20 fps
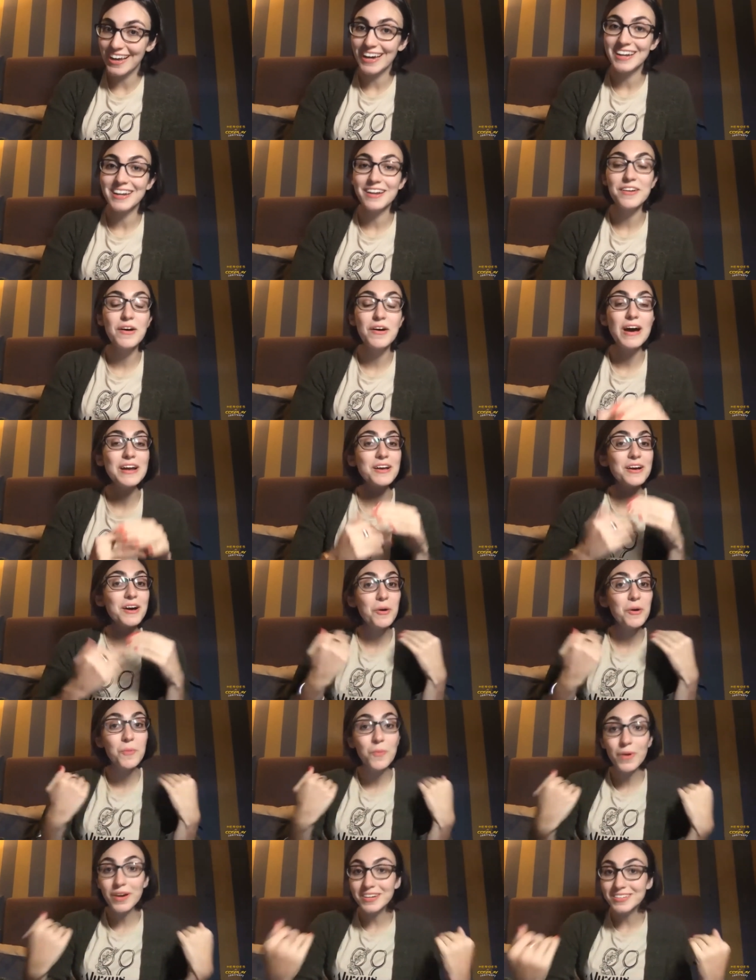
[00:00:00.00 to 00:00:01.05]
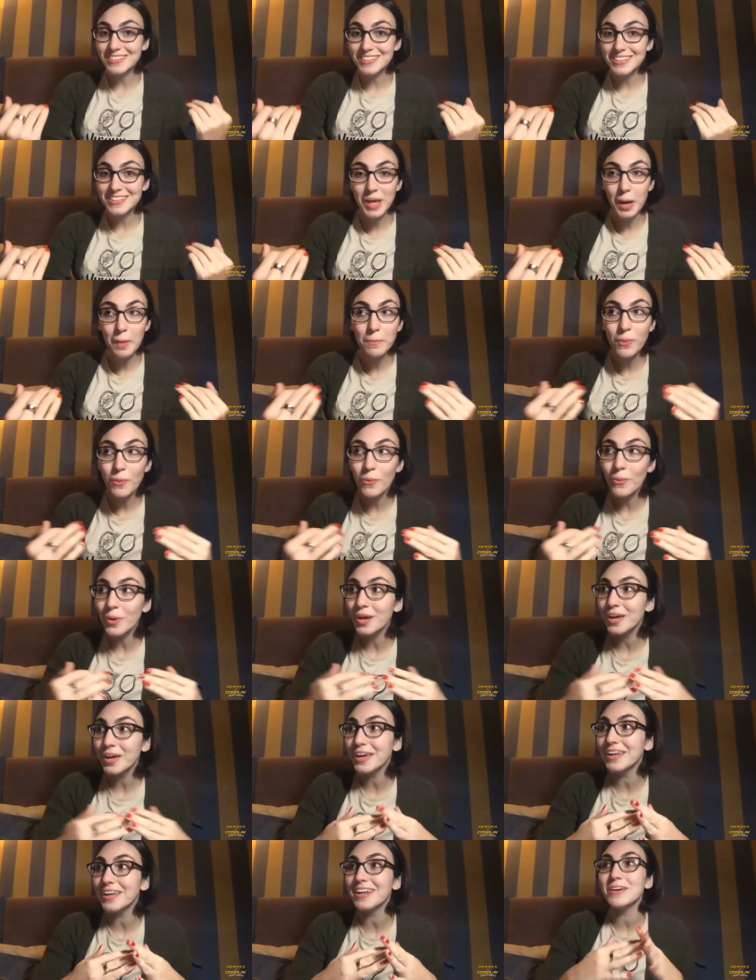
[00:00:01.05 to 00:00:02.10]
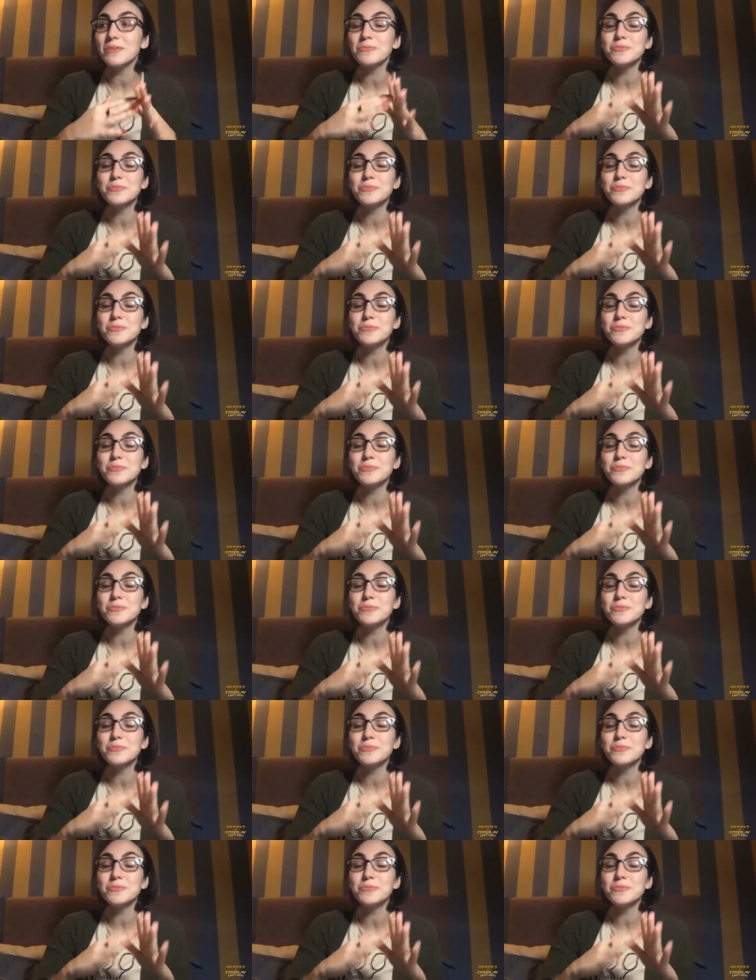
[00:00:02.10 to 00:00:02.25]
I didn't know how to cut wigs at that point.